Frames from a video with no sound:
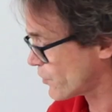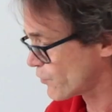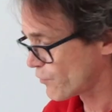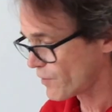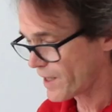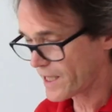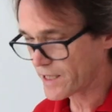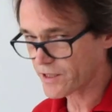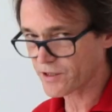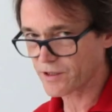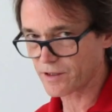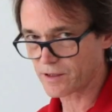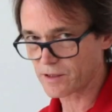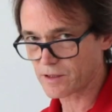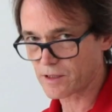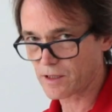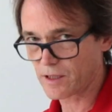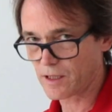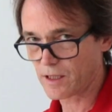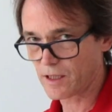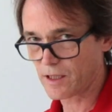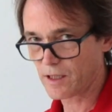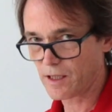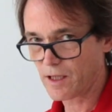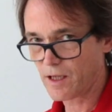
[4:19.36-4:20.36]
the corrections
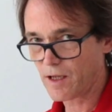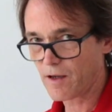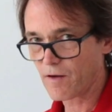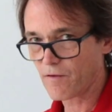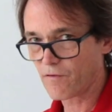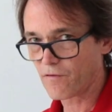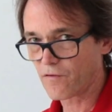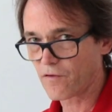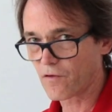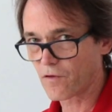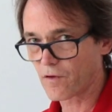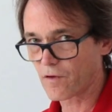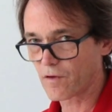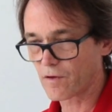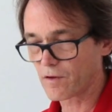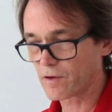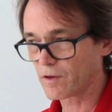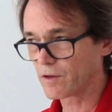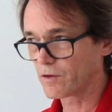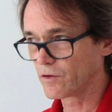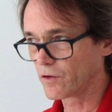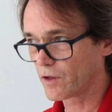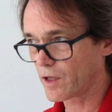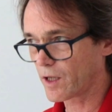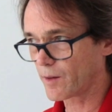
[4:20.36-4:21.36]
for
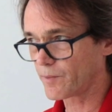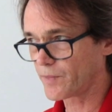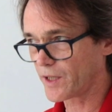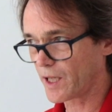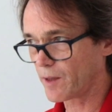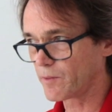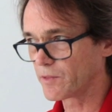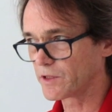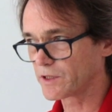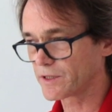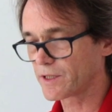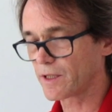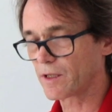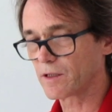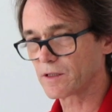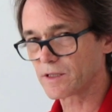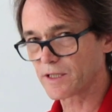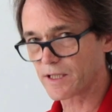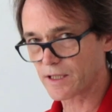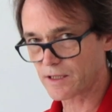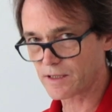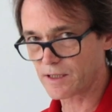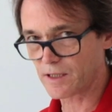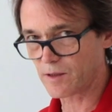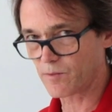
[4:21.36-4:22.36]
lookup tables that are
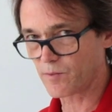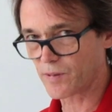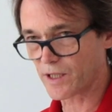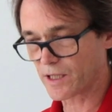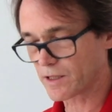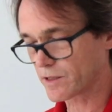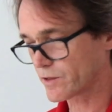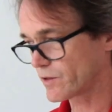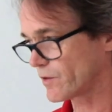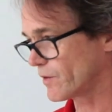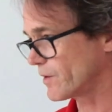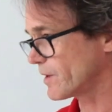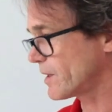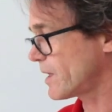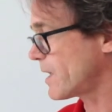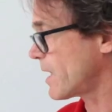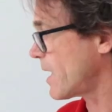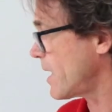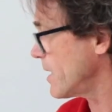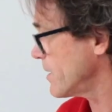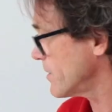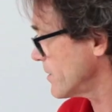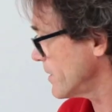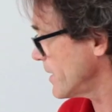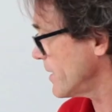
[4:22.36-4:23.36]
16-bit. So the
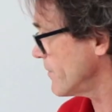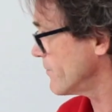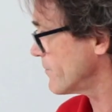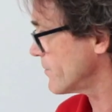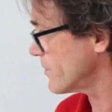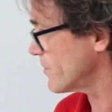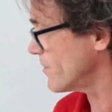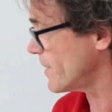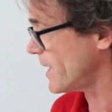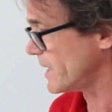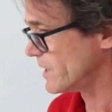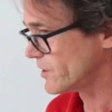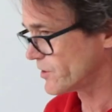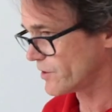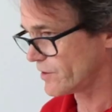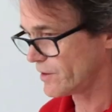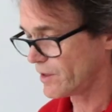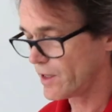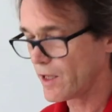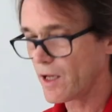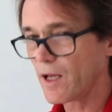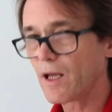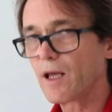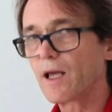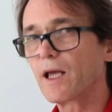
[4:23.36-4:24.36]
color information
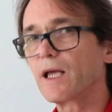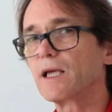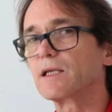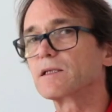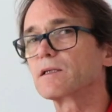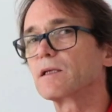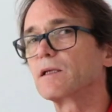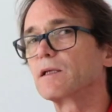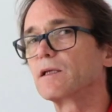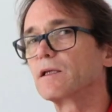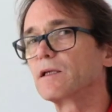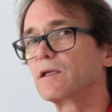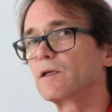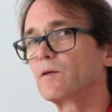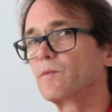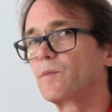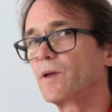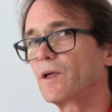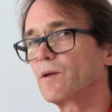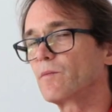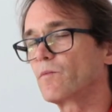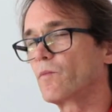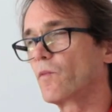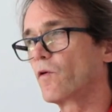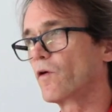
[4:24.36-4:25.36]
is a little
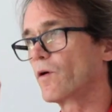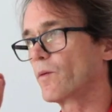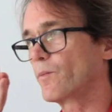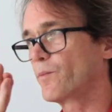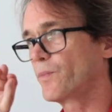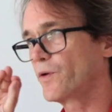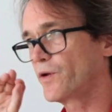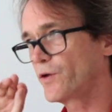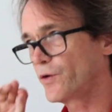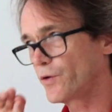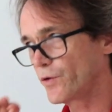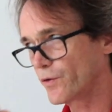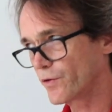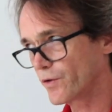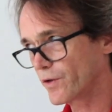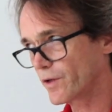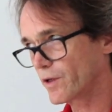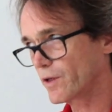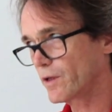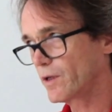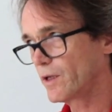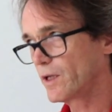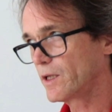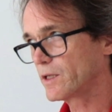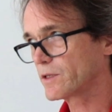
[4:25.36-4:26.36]
bit more
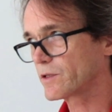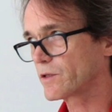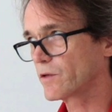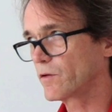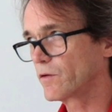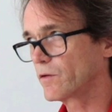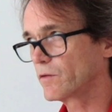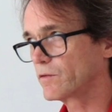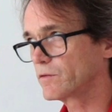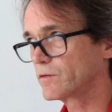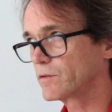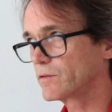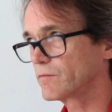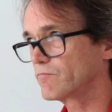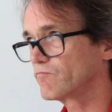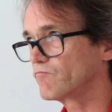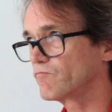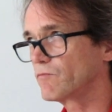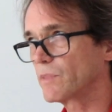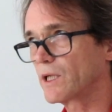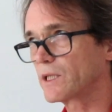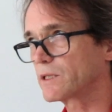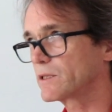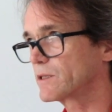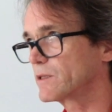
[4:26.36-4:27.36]
pure. So
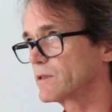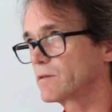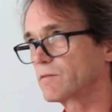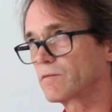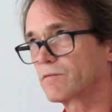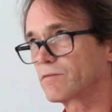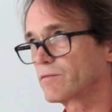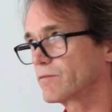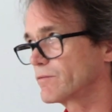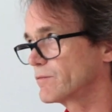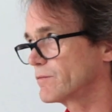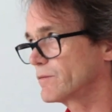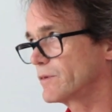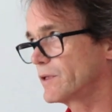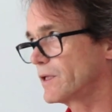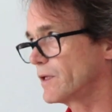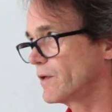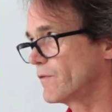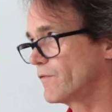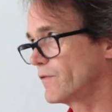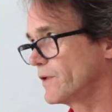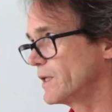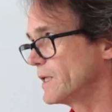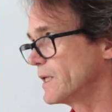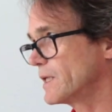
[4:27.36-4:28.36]
let's
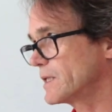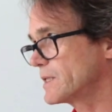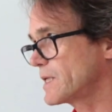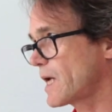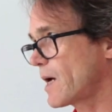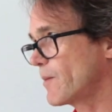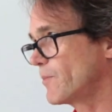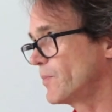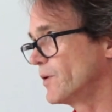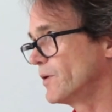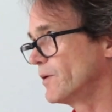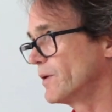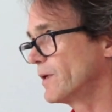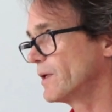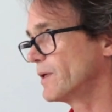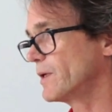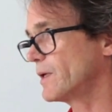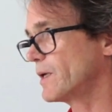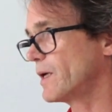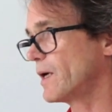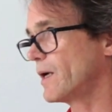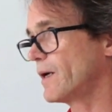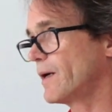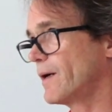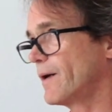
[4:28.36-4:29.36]
give you an example.
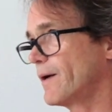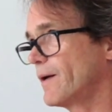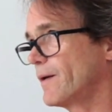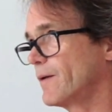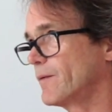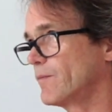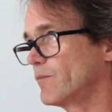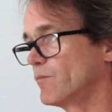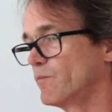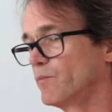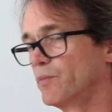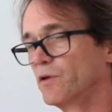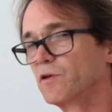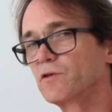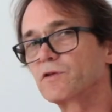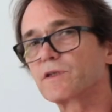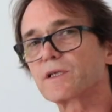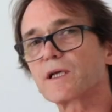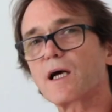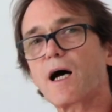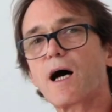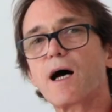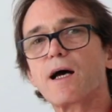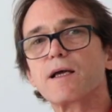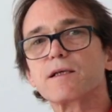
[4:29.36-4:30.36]
Blue
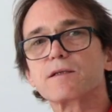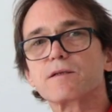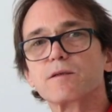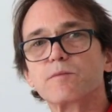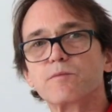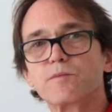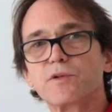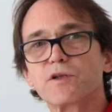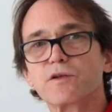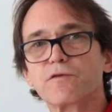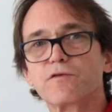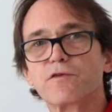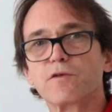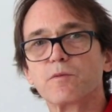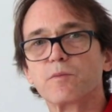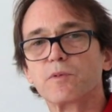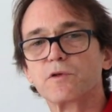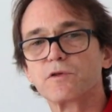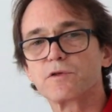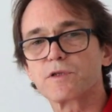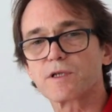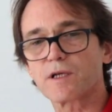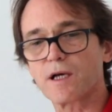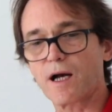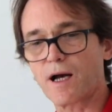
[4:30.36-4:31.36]
skies, beautiful
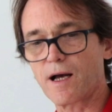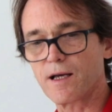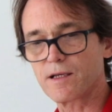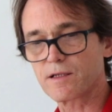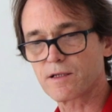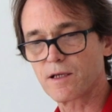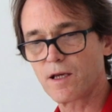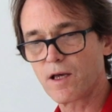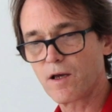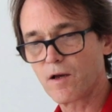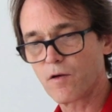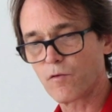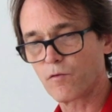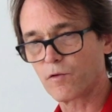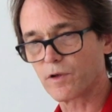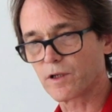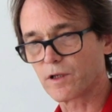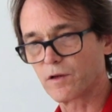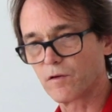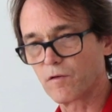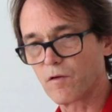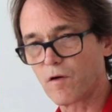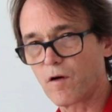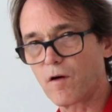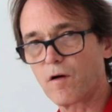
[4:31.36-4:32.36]
blue skies with
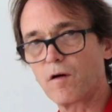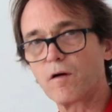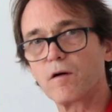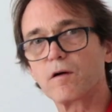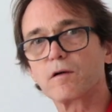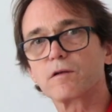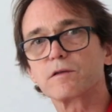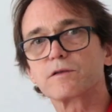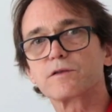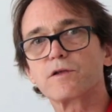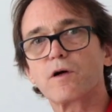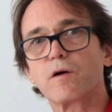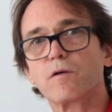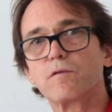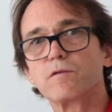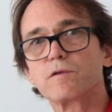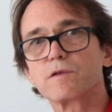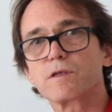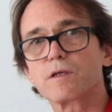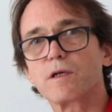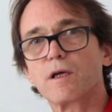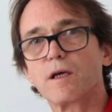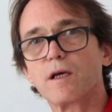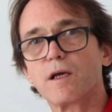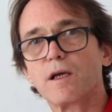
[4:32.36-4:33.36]
long
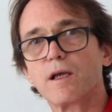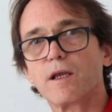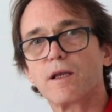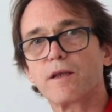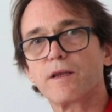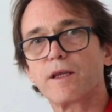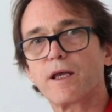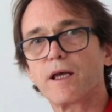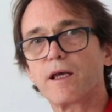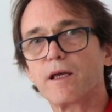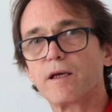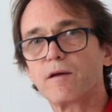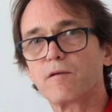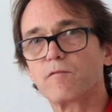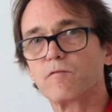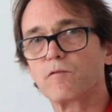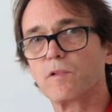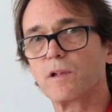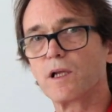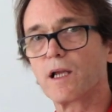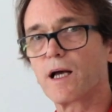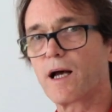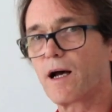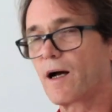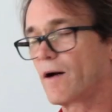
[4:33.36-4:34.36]
tones. They
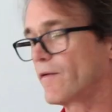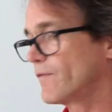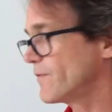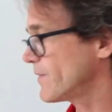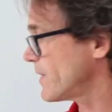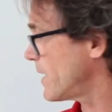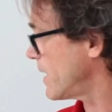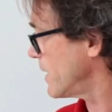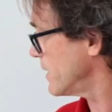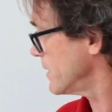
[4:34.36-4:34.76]
will have